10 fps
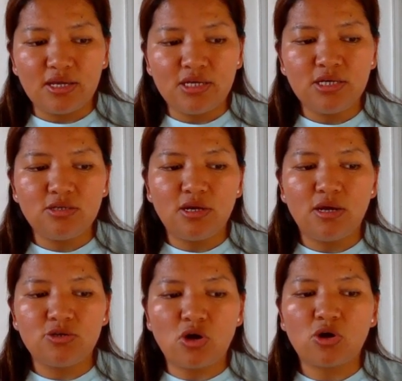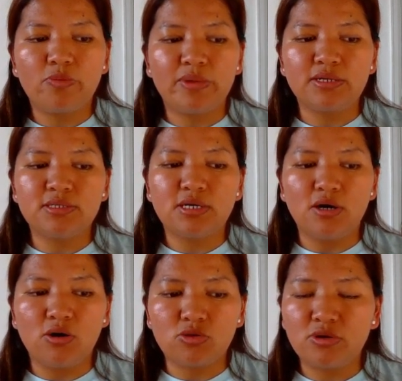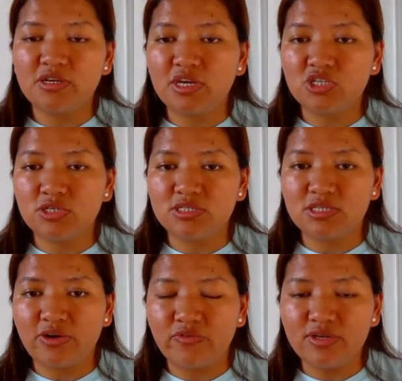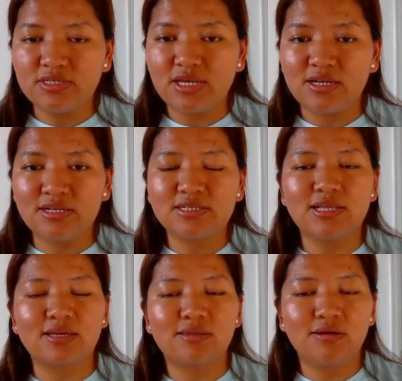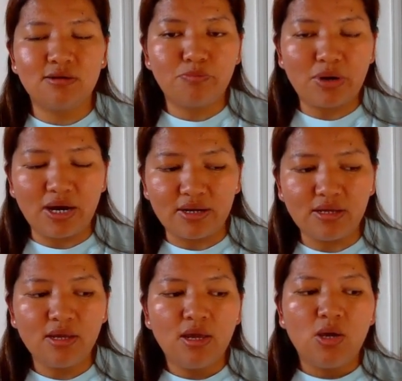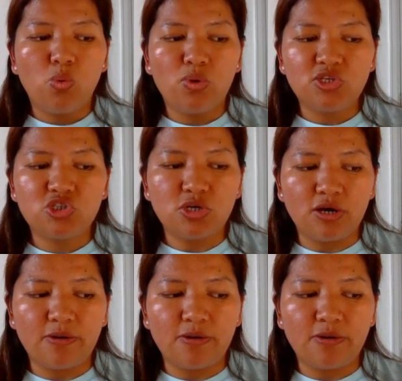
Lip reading: e-document authentication service, and it is like third party, which